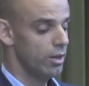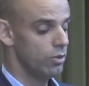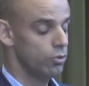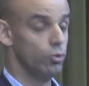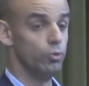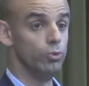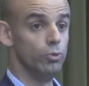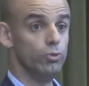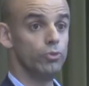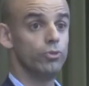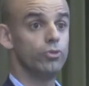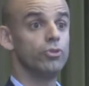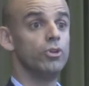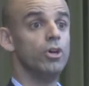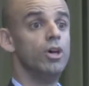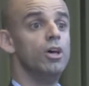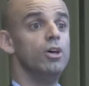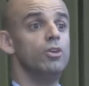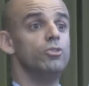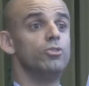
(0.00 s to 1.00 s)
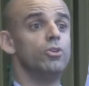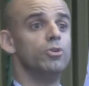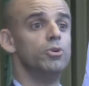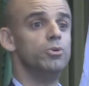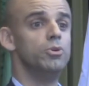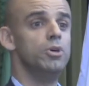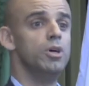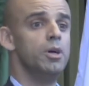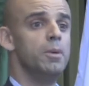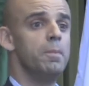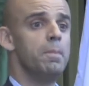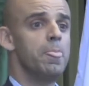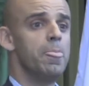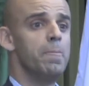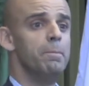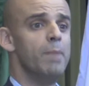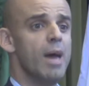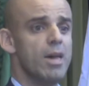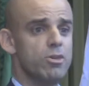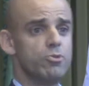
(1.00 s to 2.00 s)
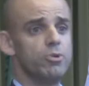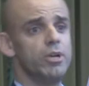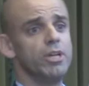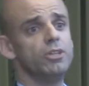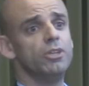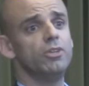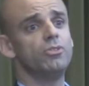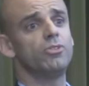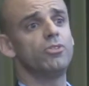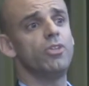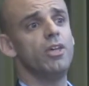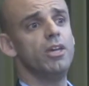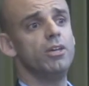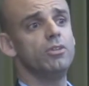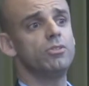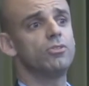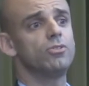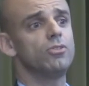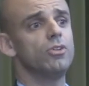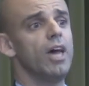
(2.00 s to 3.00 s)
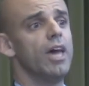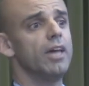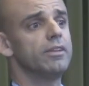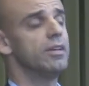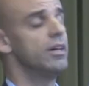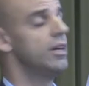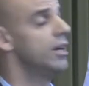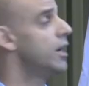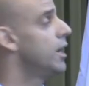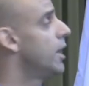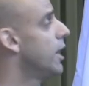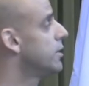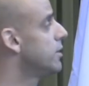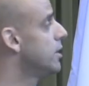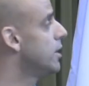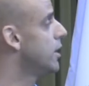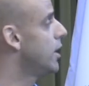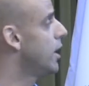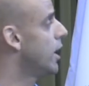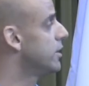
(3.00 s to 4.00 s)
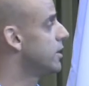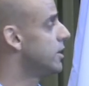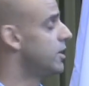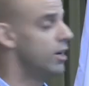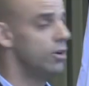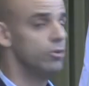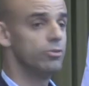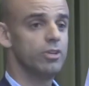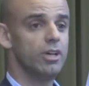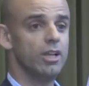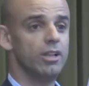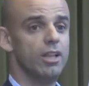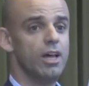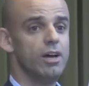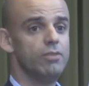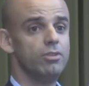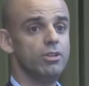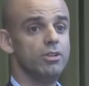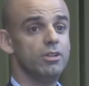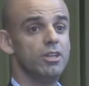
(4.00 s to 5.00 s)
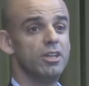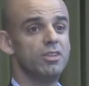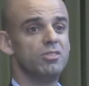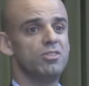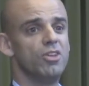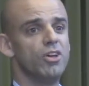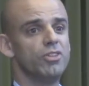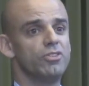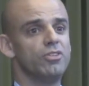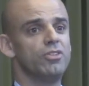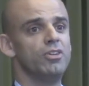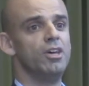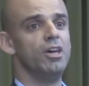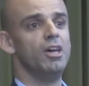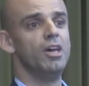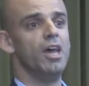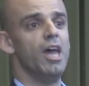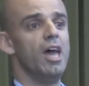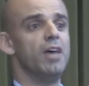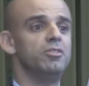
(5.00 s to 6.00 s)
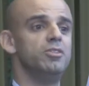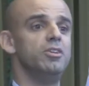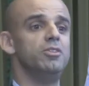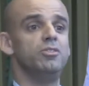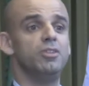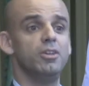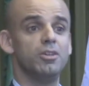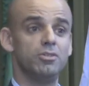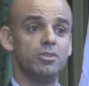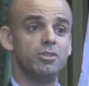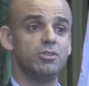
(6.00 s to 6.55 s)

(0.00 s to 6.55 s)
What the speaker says: tools. So measuring these things at a nanoscale level is not as easy as